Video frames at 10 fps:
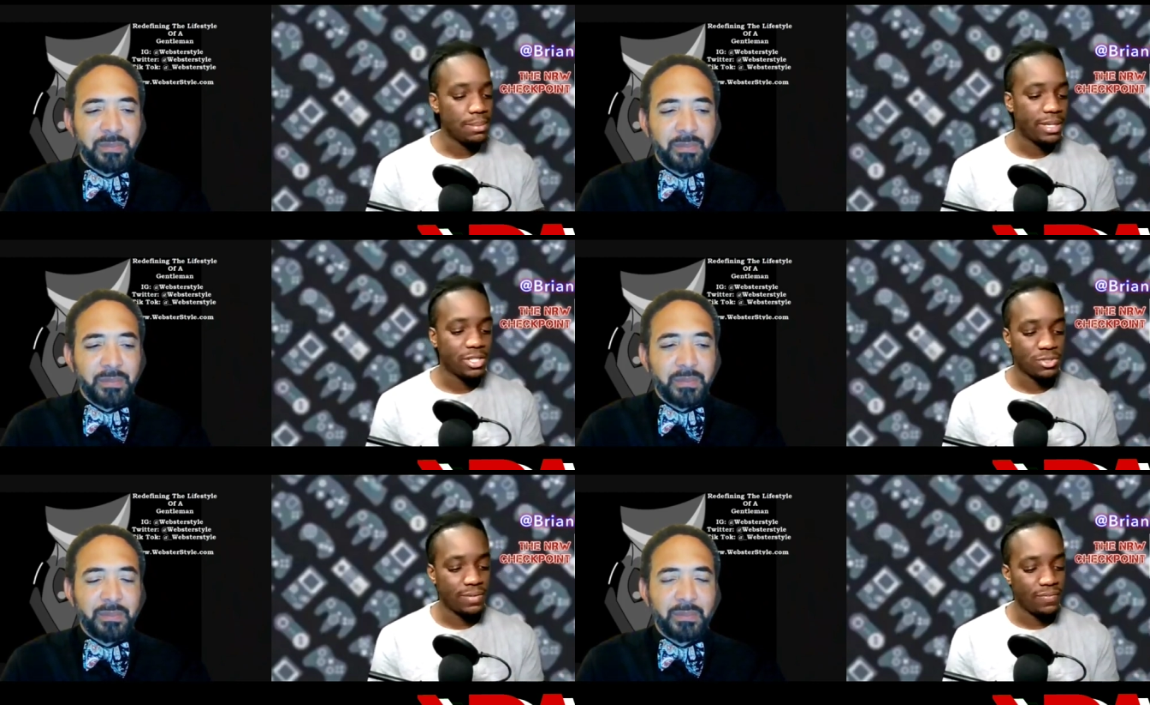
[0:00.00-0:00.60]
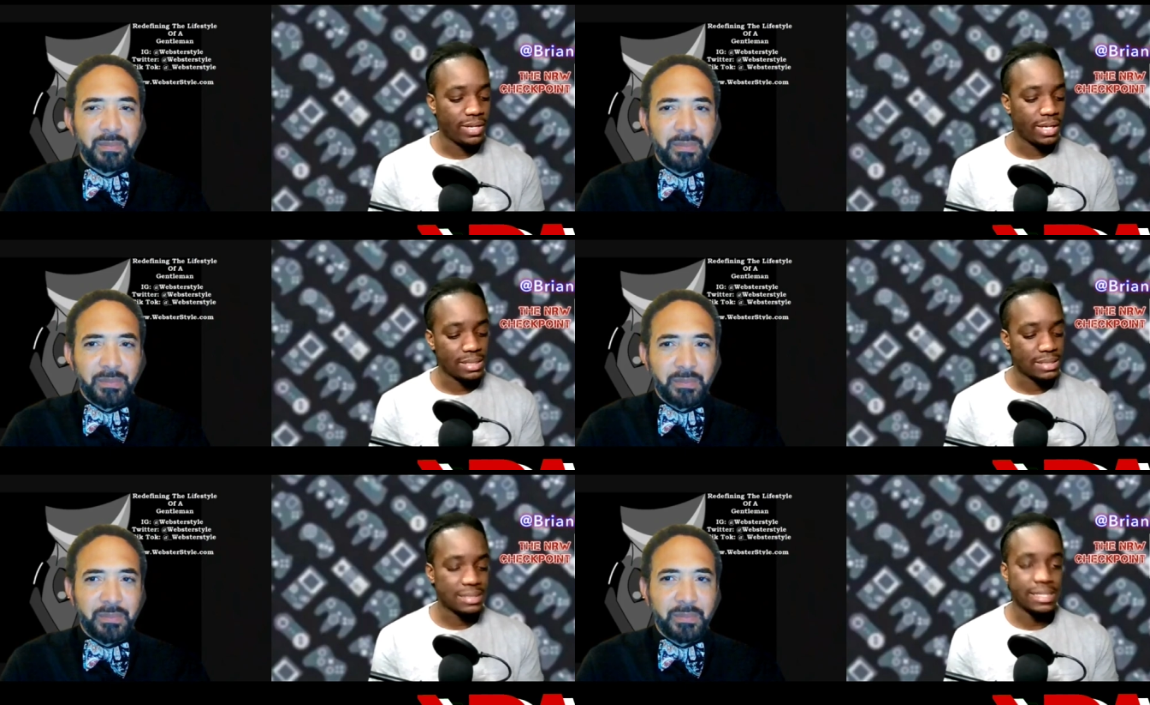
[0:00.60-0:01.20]

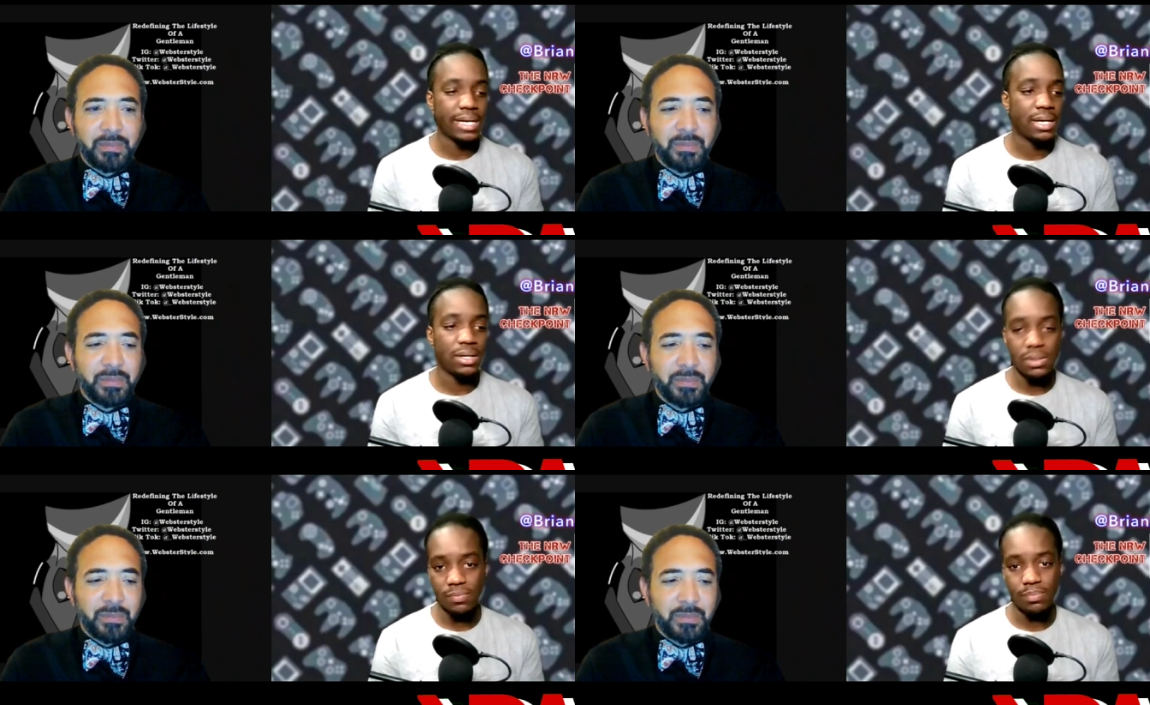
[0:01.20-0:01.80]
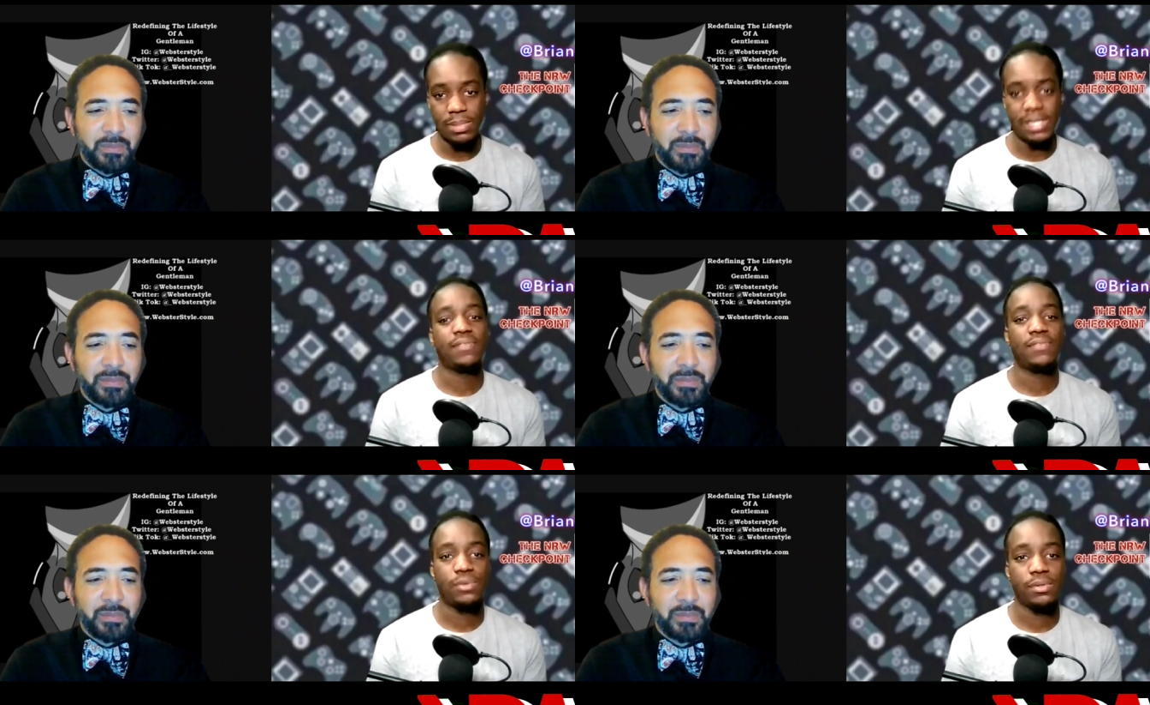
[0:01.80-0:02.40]
Speaker 1: Metroidvania style
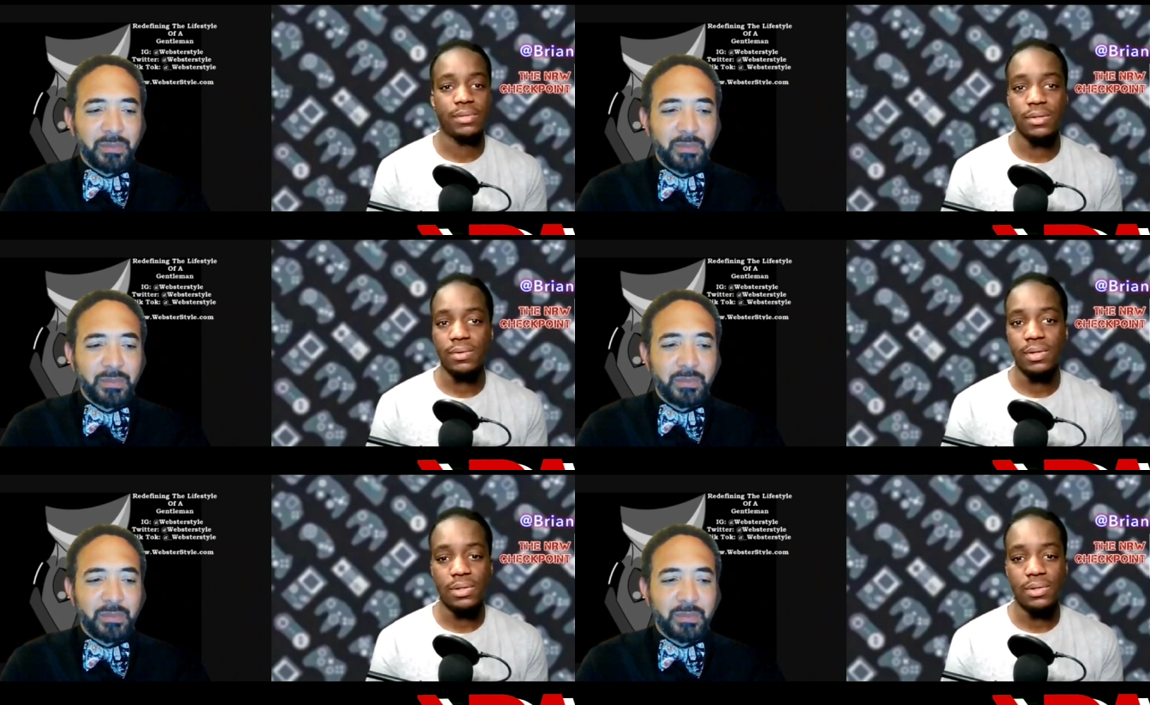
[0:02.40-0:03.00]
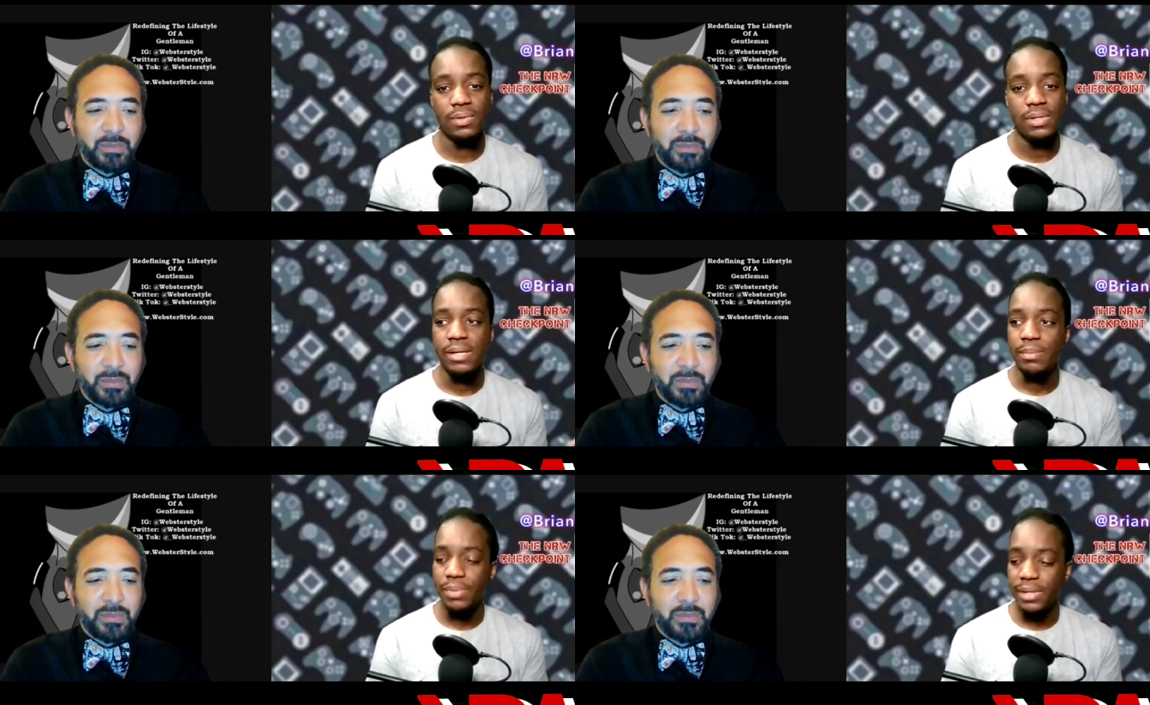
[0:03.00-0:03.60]
platforming going on,
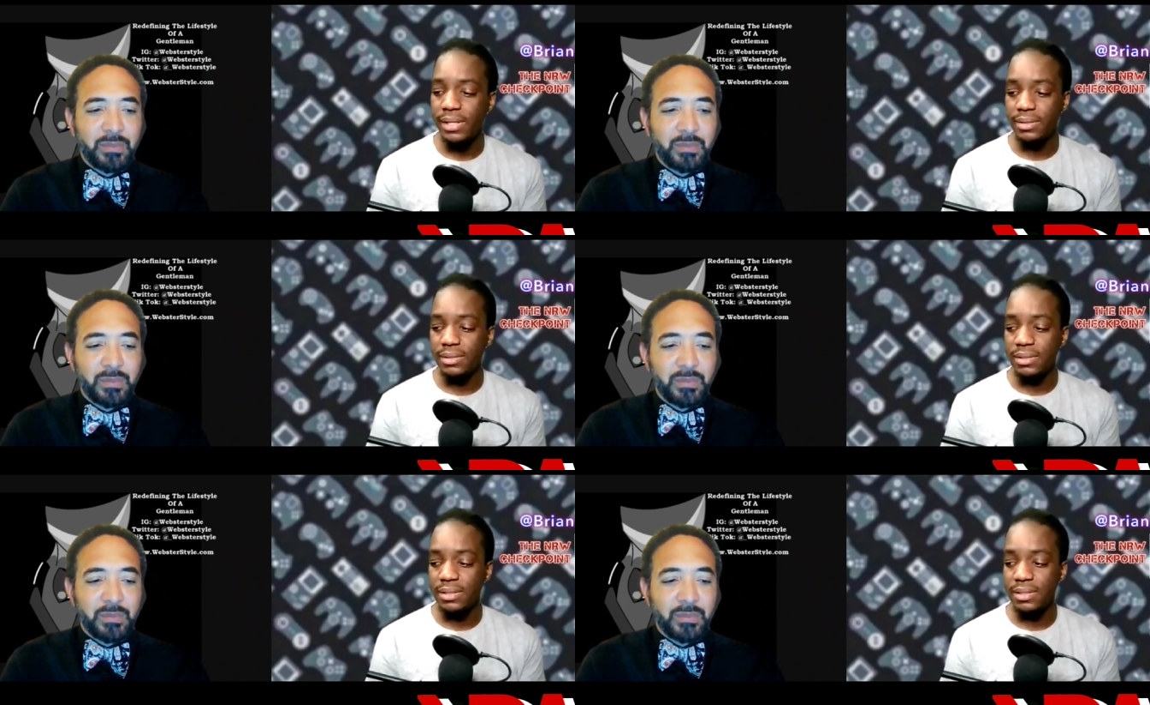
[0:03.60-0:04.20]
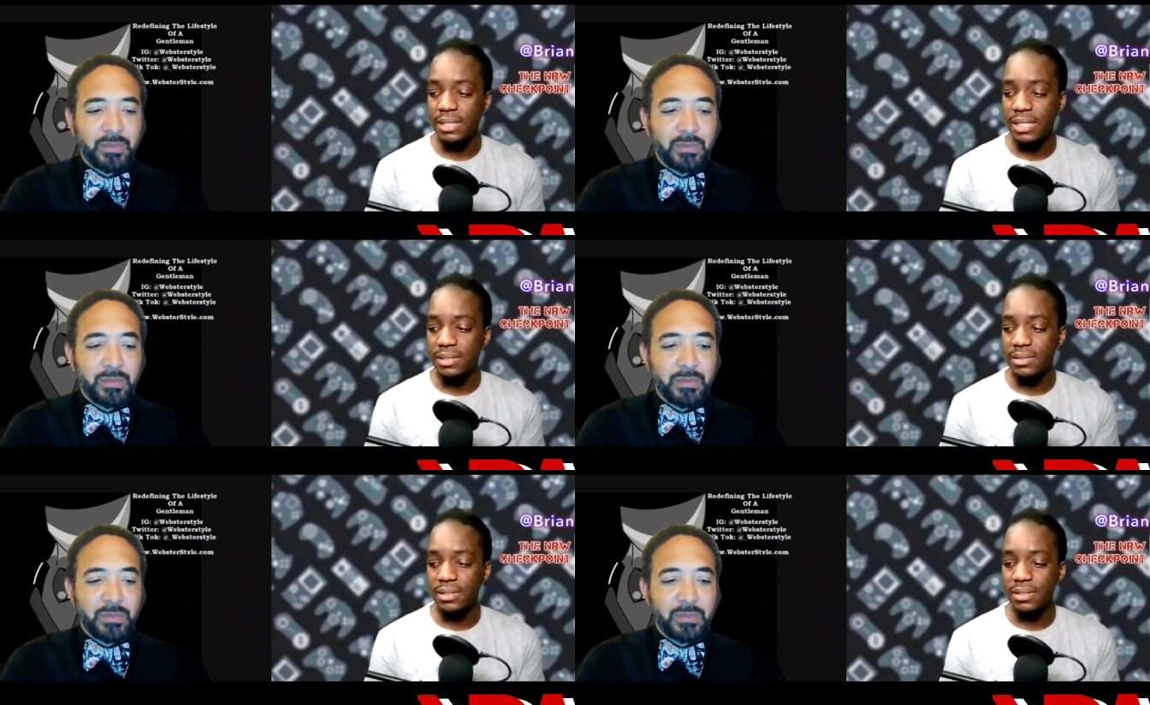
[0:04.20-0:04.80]
but
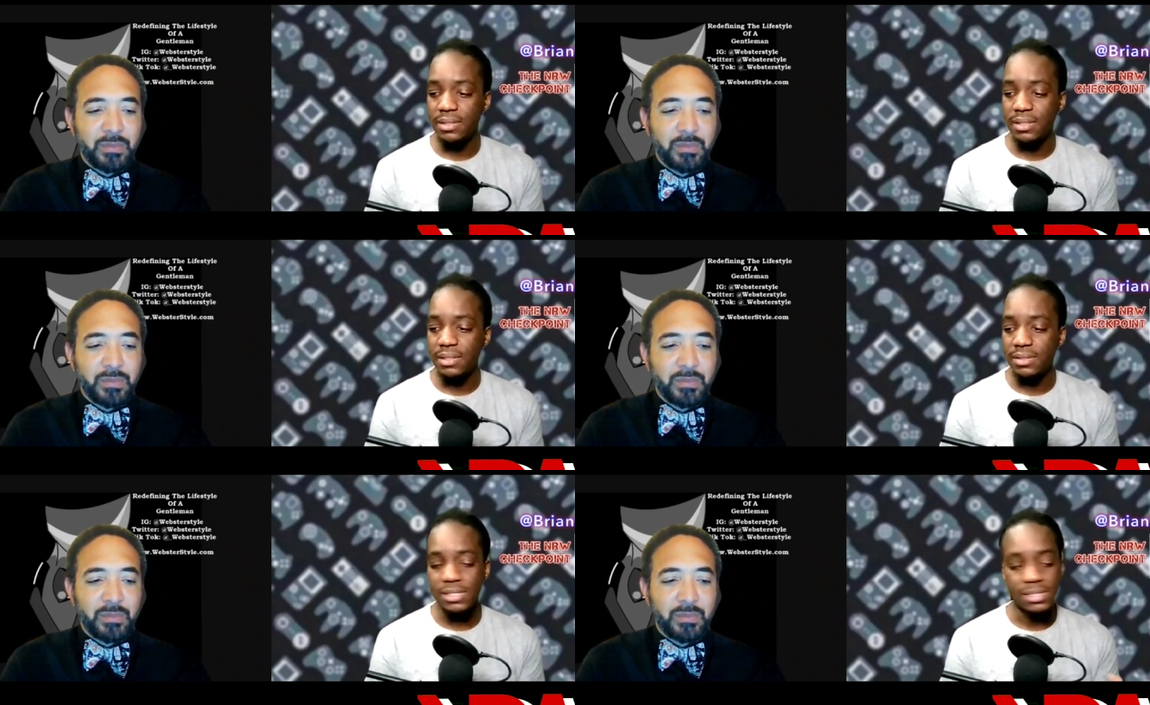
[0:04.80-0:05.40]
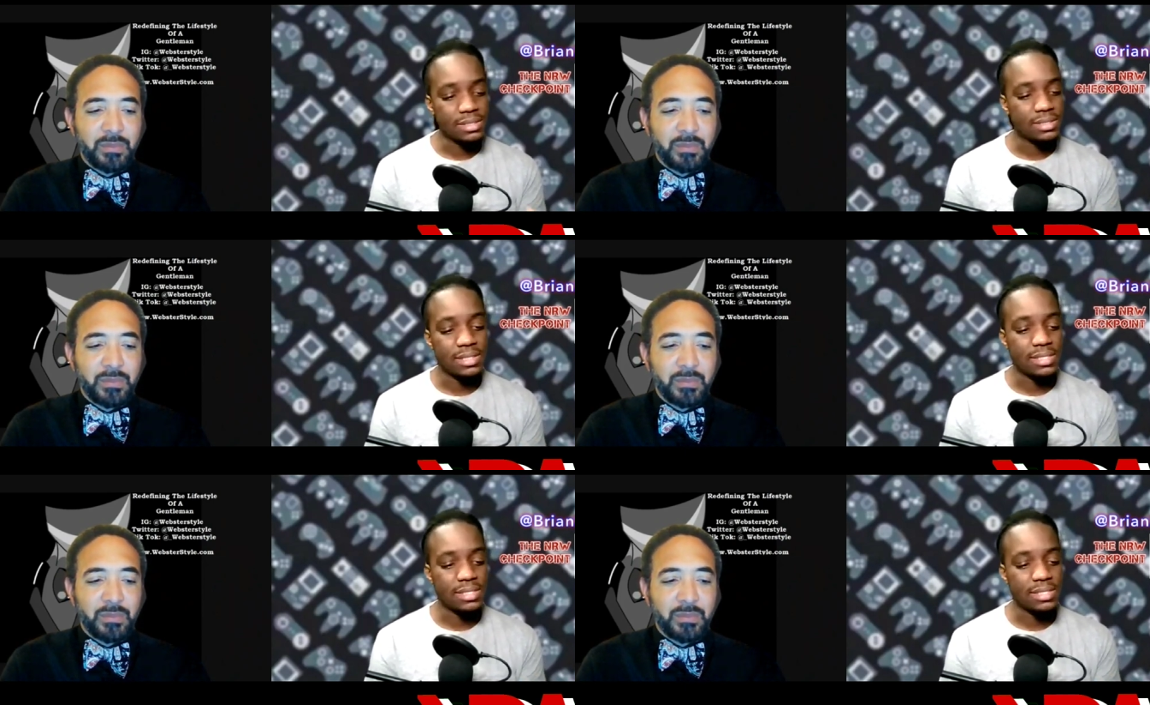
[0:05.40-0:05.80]
uh, just the